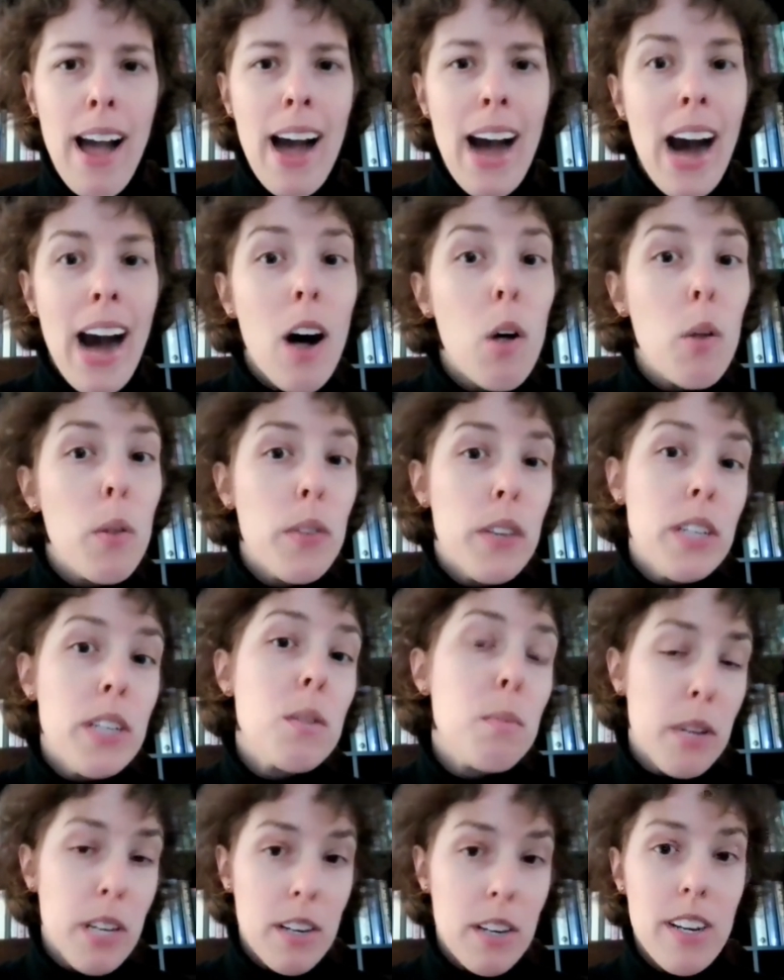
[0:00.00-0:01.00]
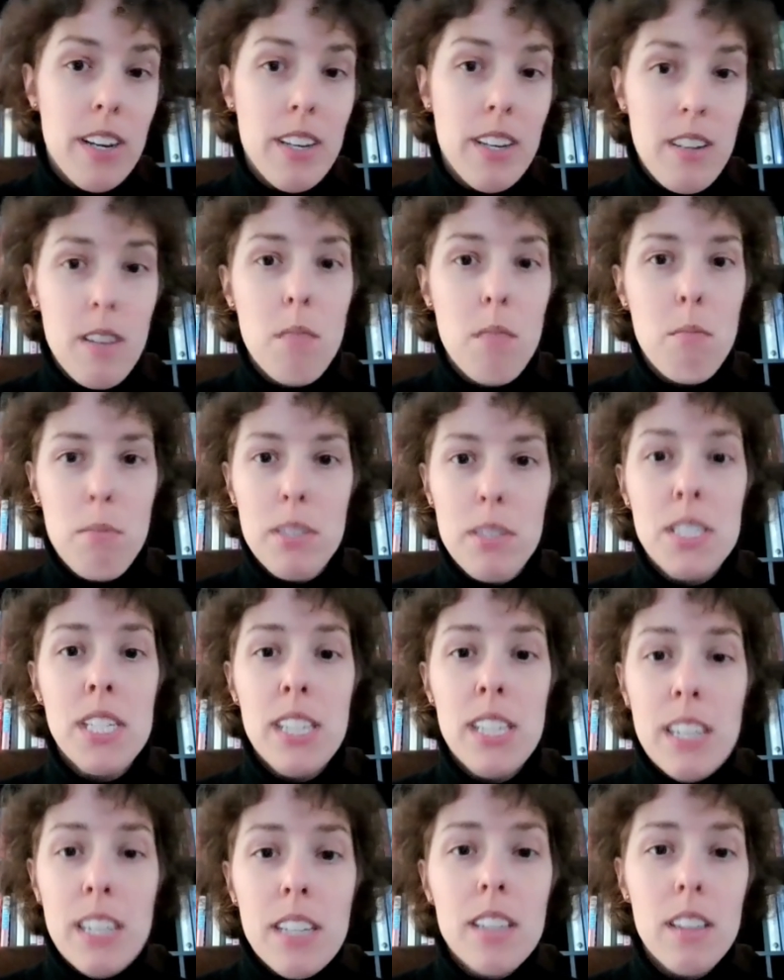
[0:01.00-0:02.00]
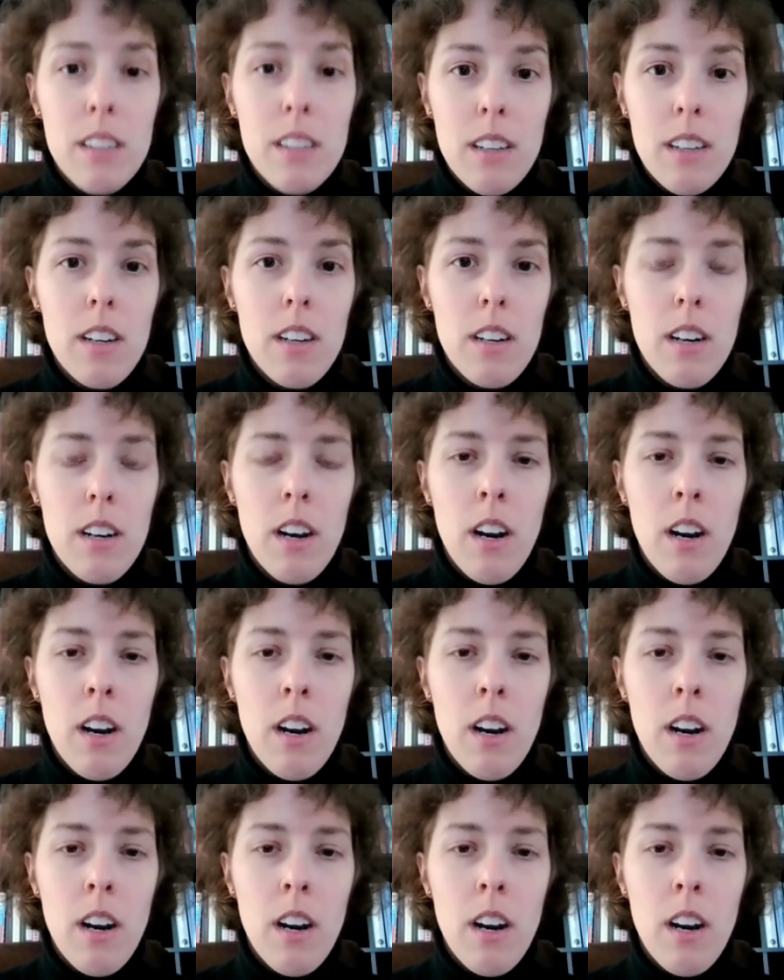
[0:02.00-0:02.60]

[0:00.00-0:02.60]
how this period in particular